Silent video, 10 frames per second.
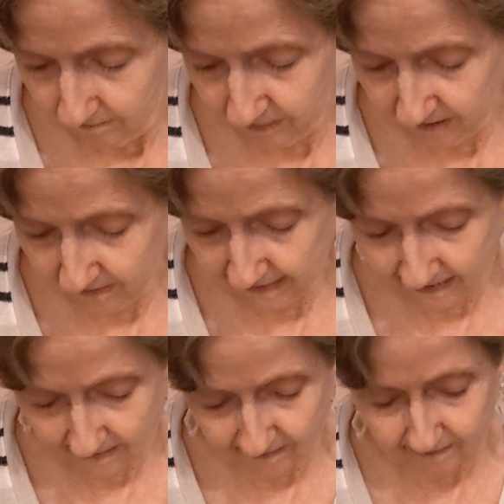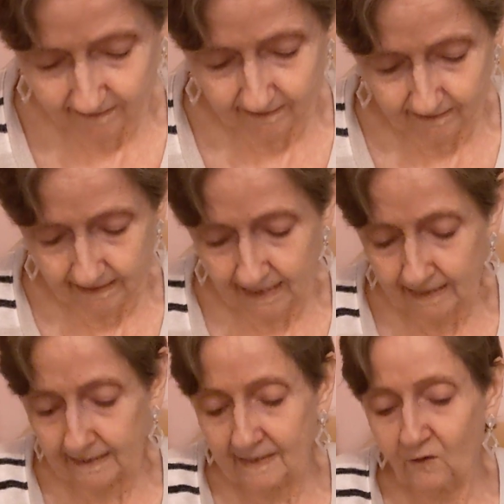but not
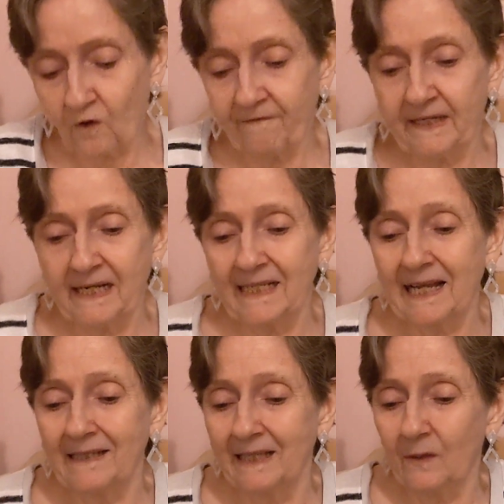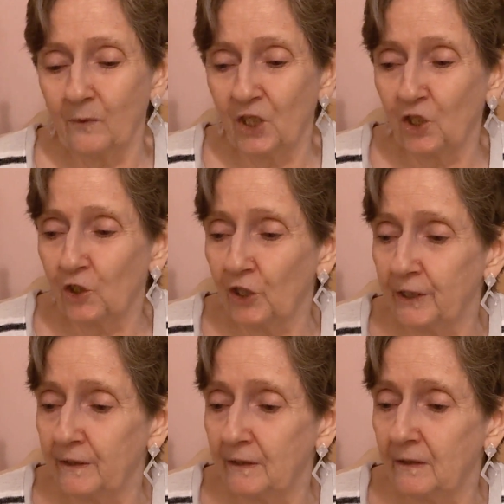not as often as I think we
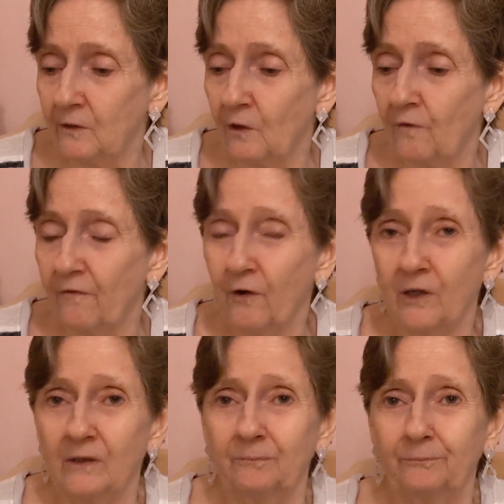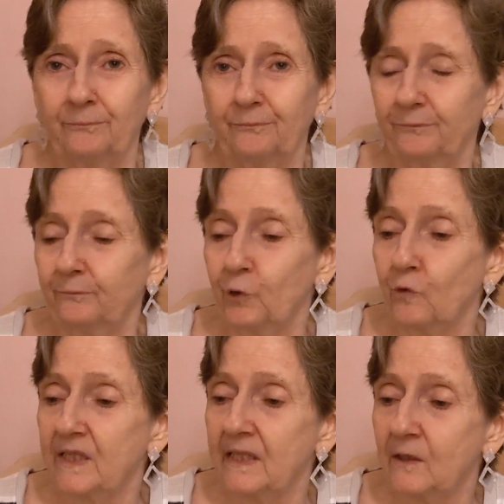should, you know, for
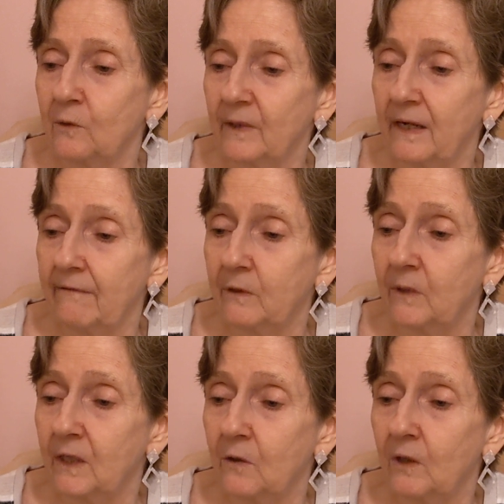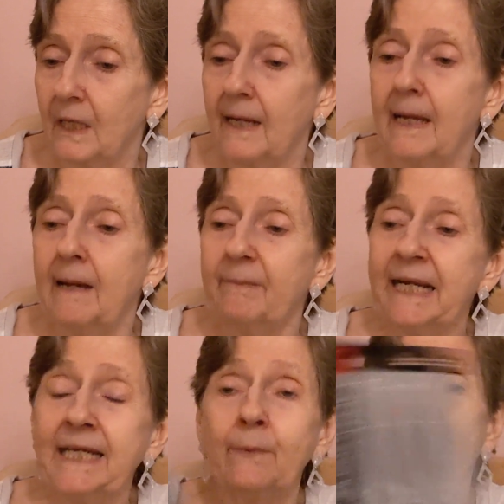protein or whatever you want to call it. But
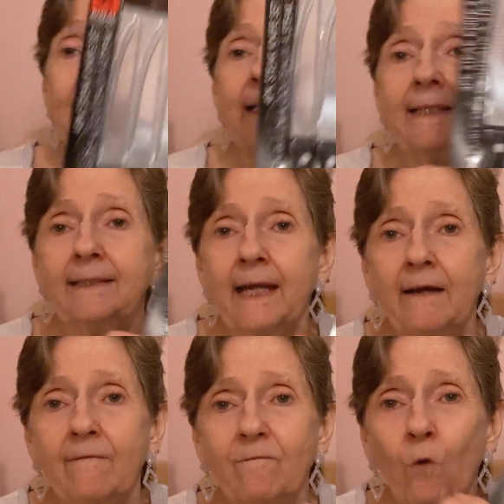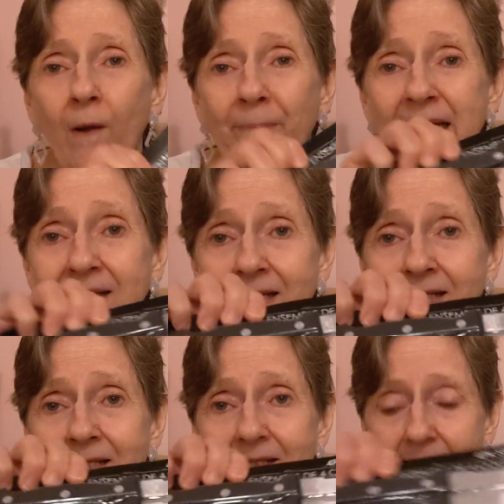anyway, yeah, four
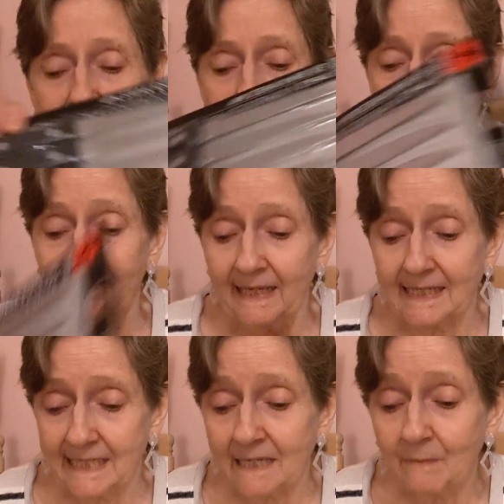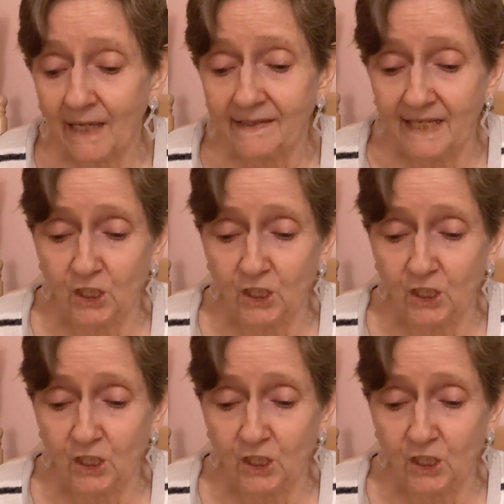pieces, and they seem like